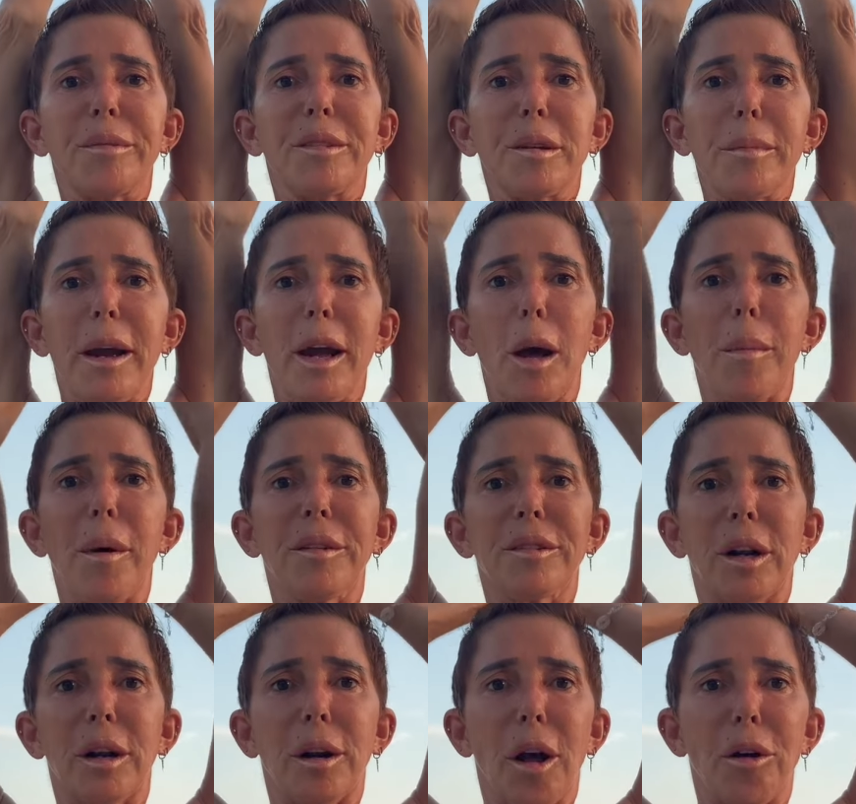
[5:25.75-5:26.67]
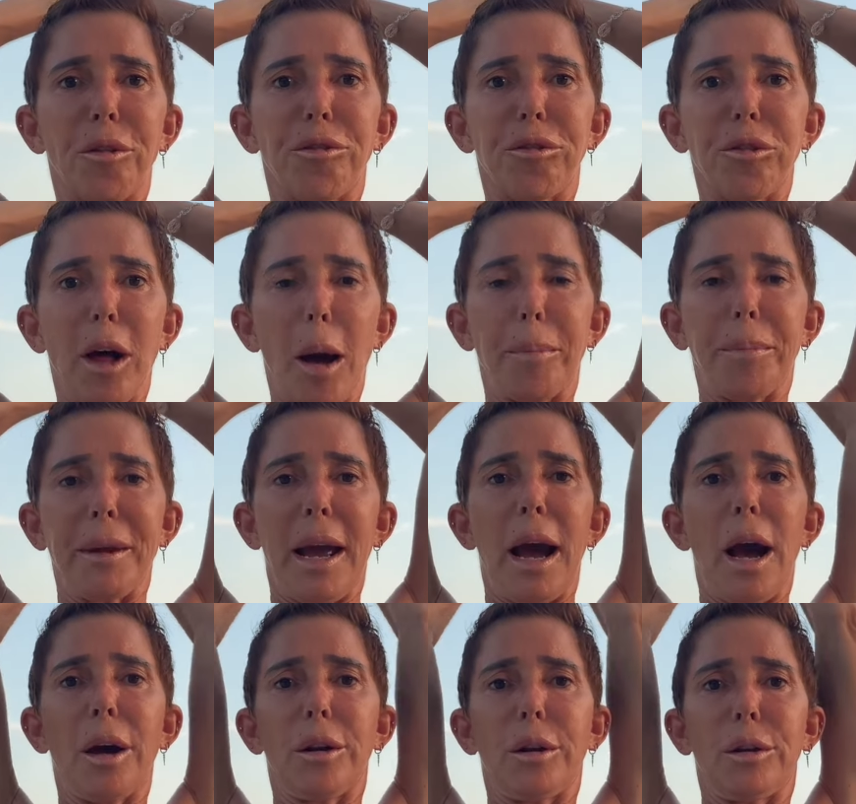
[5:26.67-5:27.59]
See, my elbows aren't all floppy
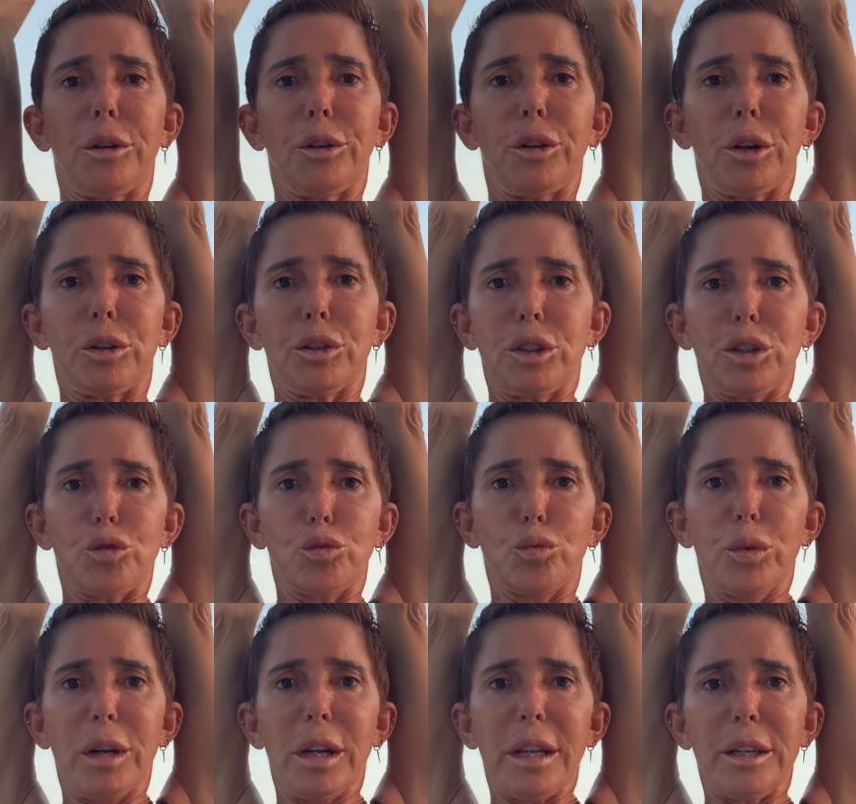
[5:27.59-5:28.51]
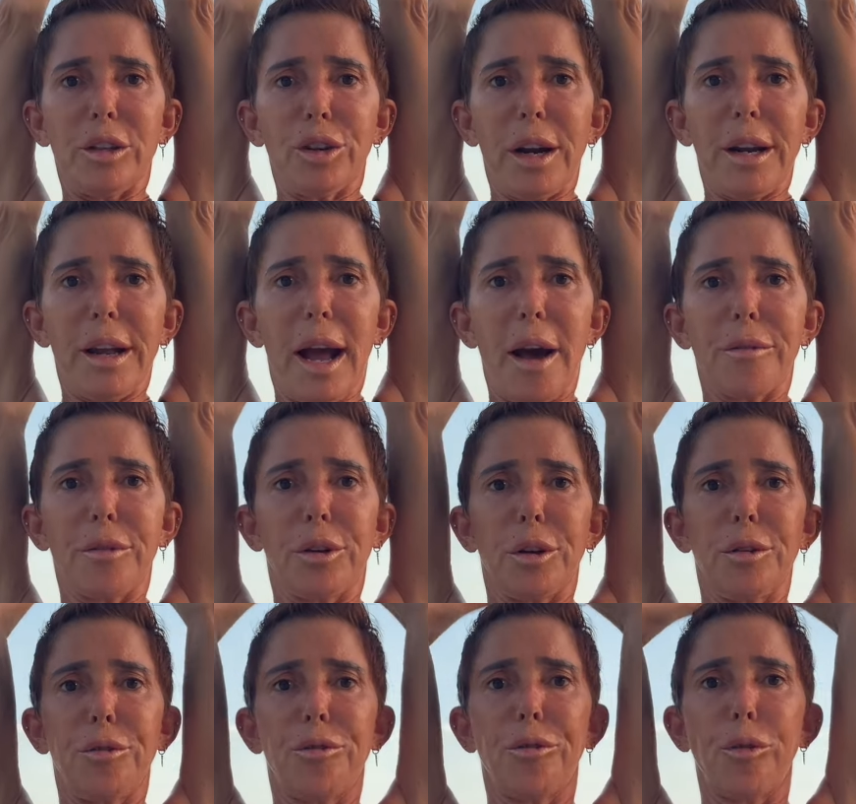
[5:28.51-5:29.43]
out. You know, just really try to have
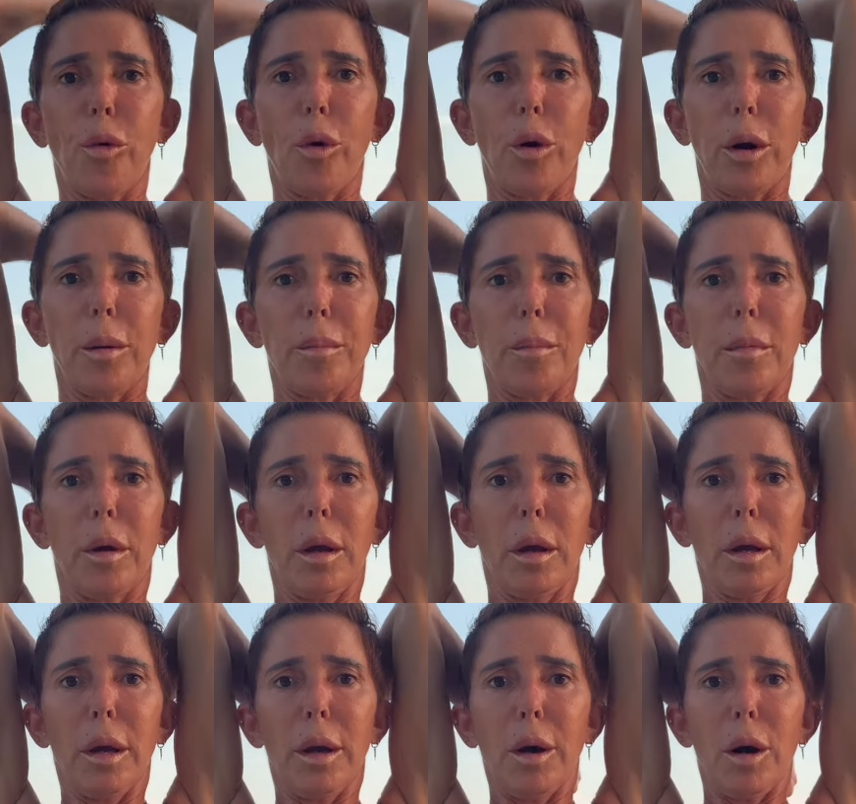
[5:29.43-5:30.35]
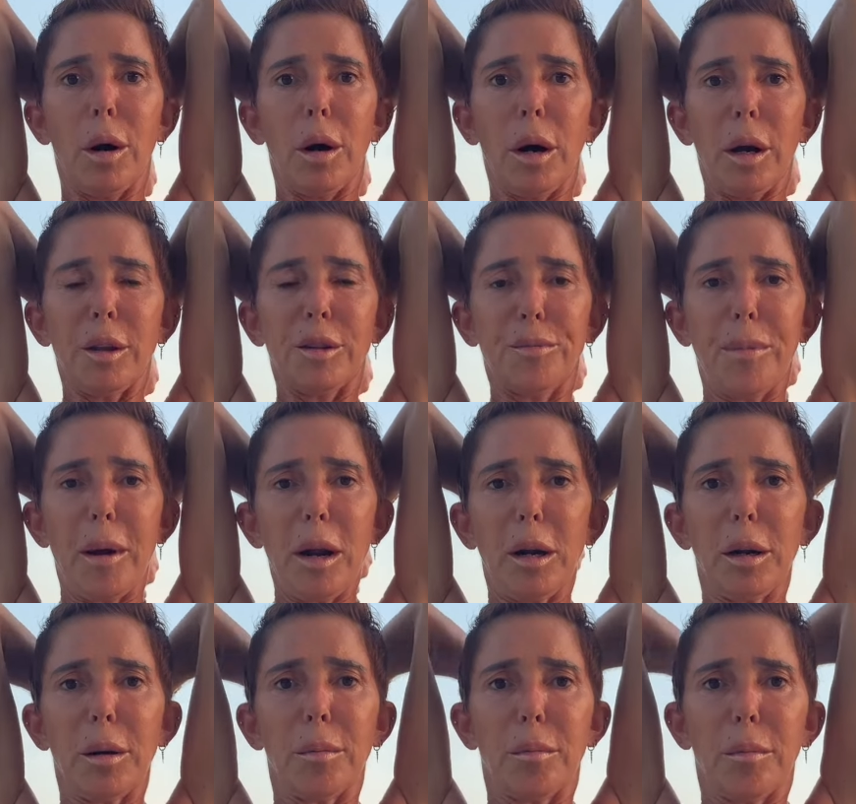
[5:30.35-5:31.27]
good form. It's
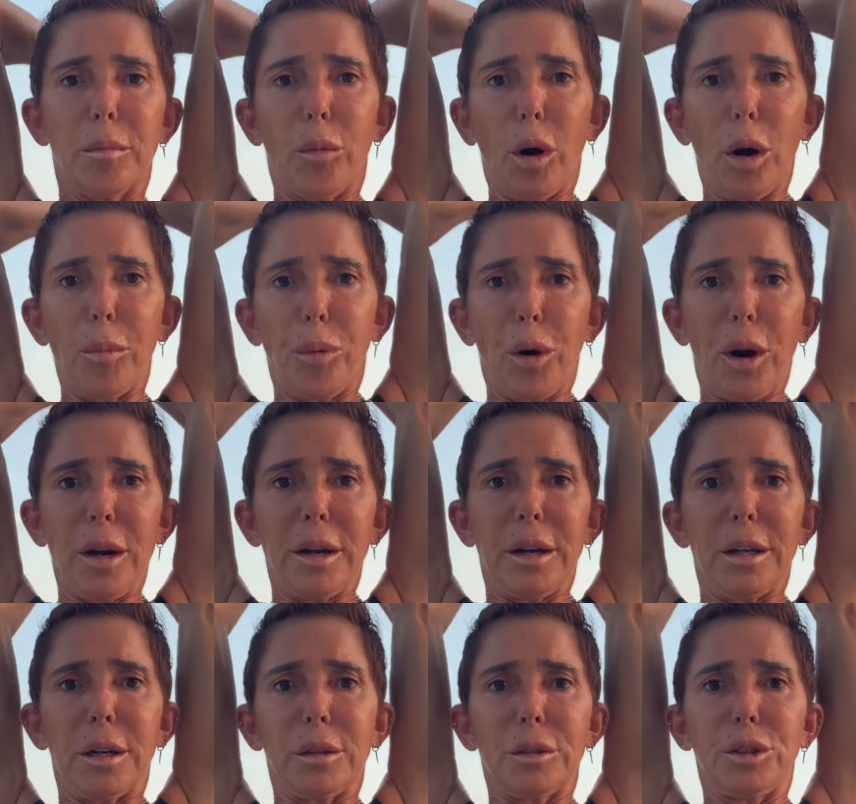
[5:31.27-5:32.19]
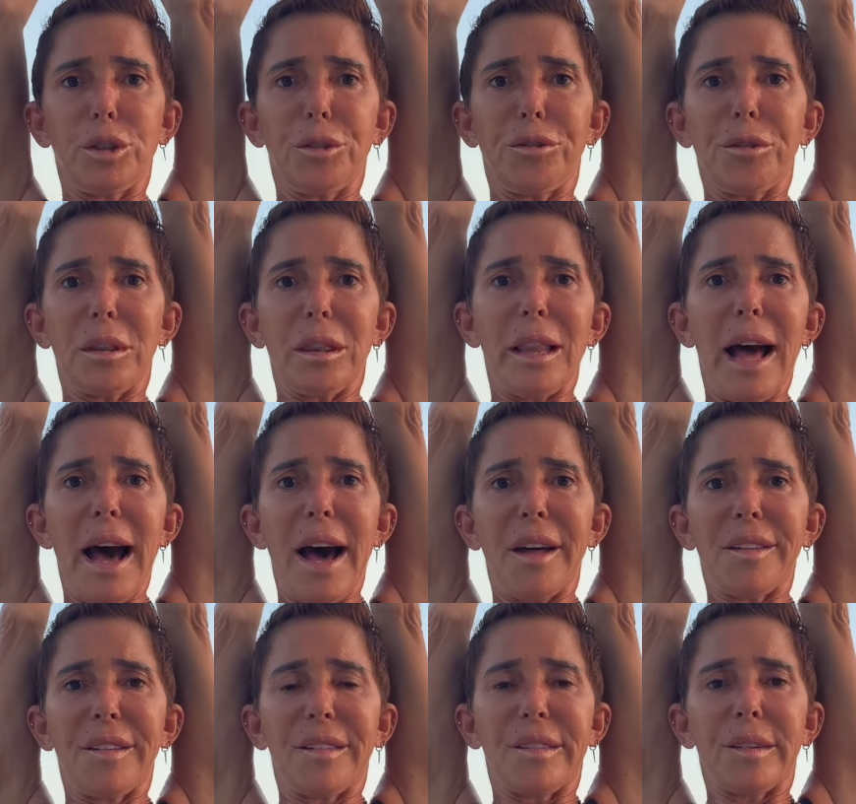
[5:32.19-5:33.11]
better, more important to do
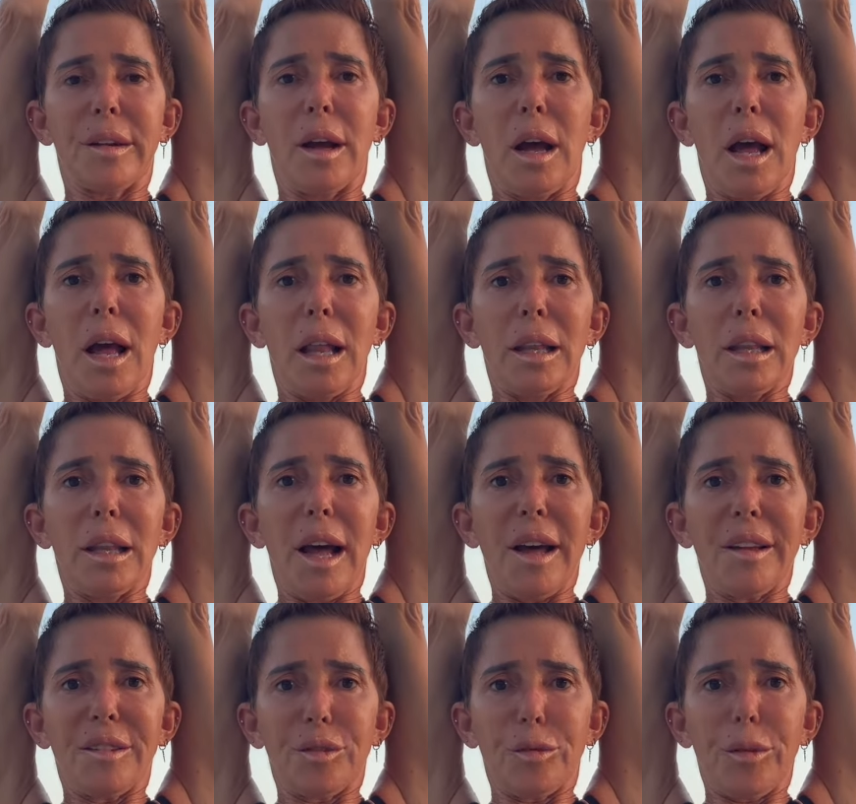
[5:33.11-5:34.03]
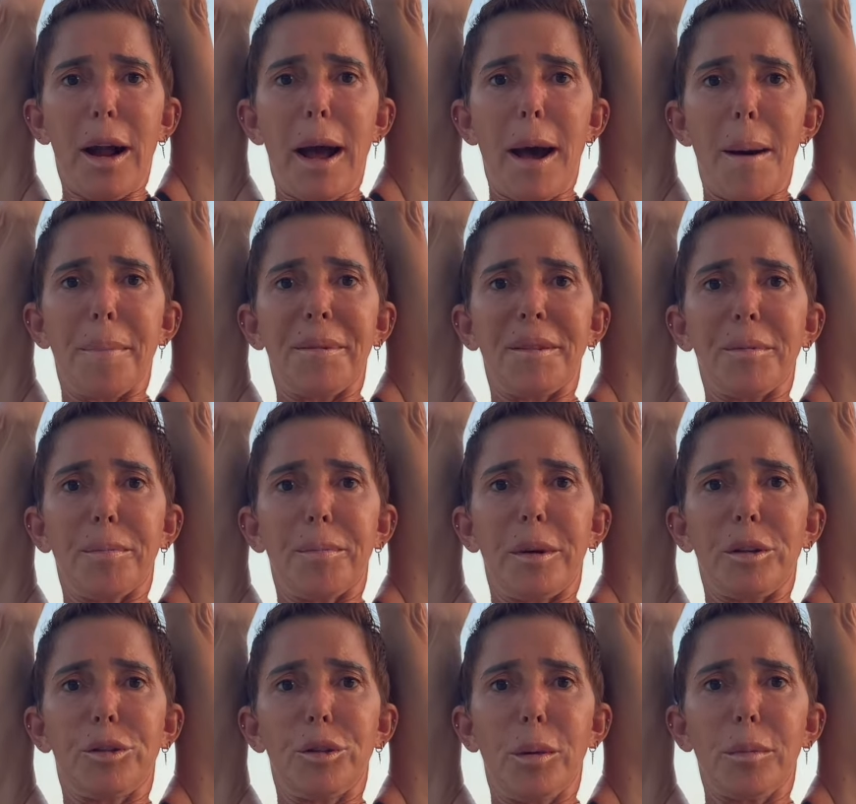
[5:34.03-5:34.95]
less reps,
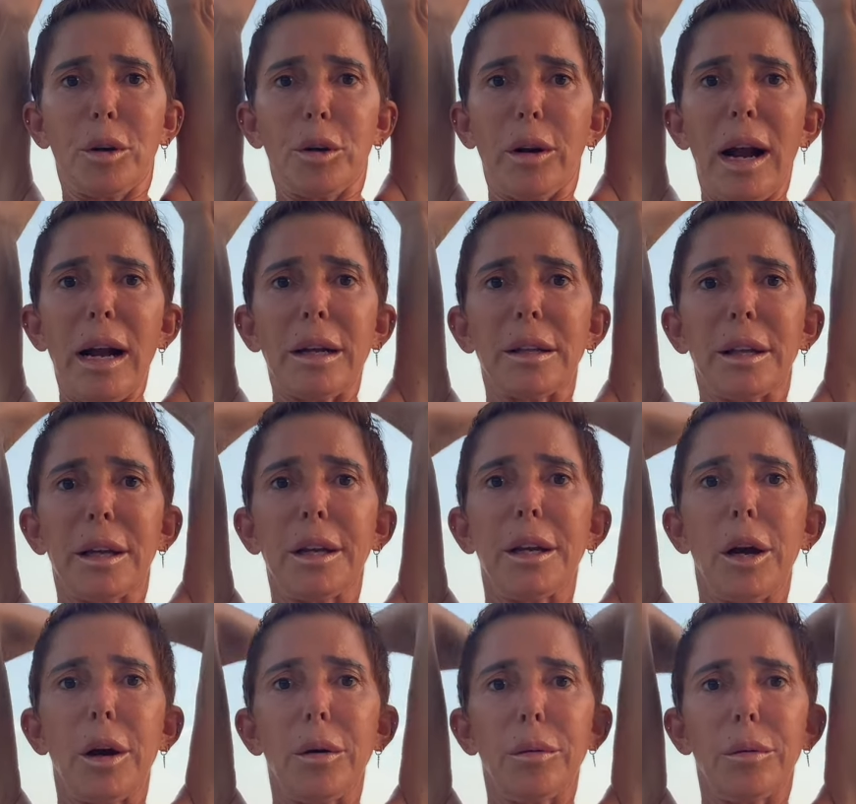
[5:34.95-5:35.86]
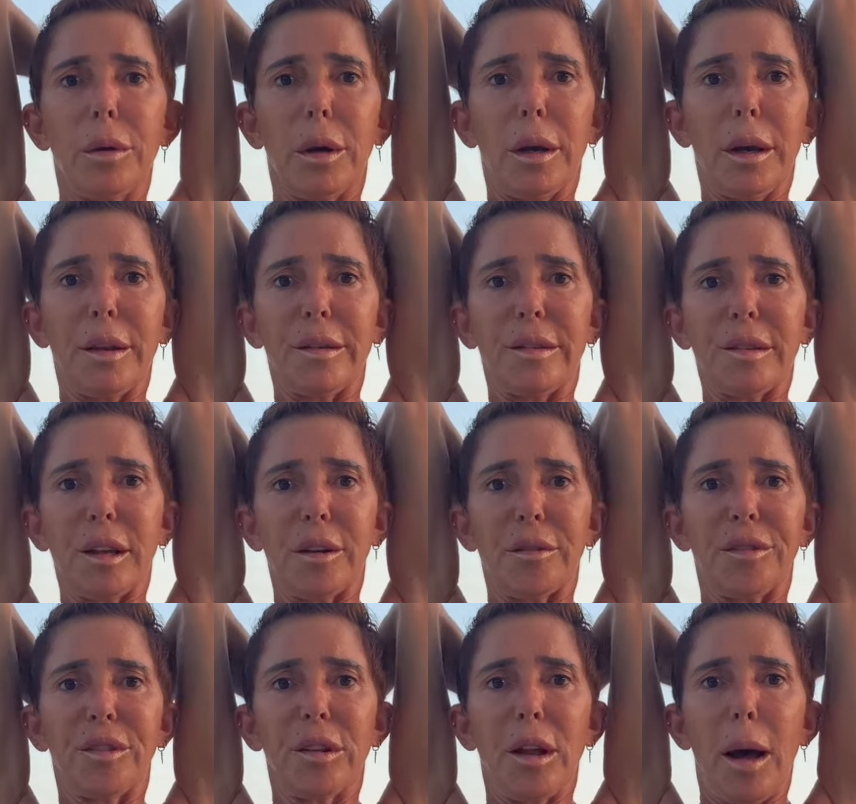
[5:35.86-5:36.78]
but do them correctly, you know, instead
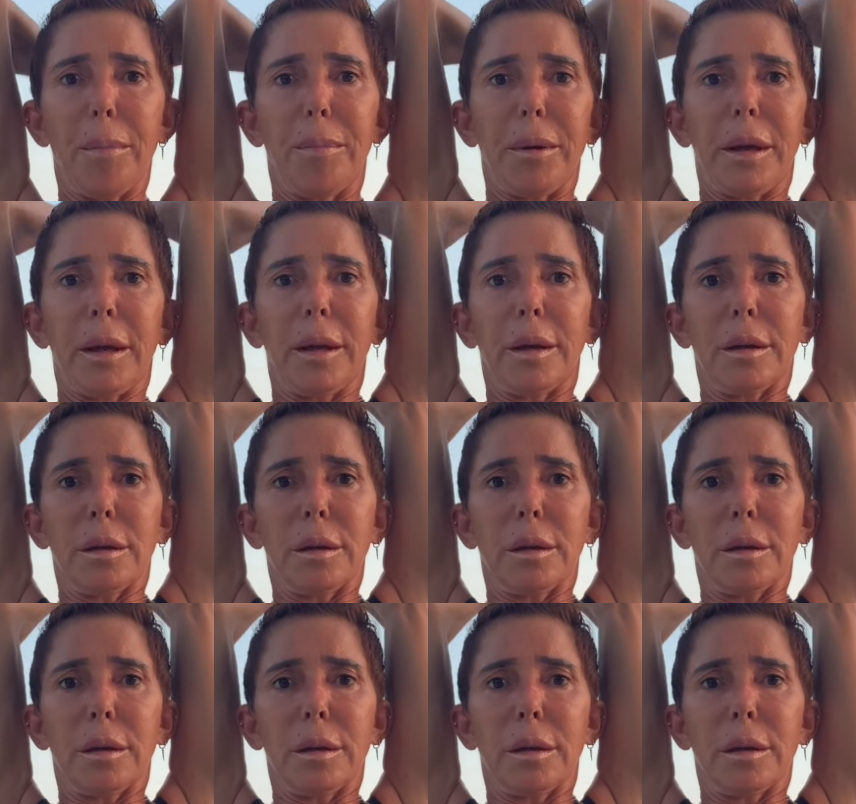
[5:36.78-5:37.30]
of sloppy.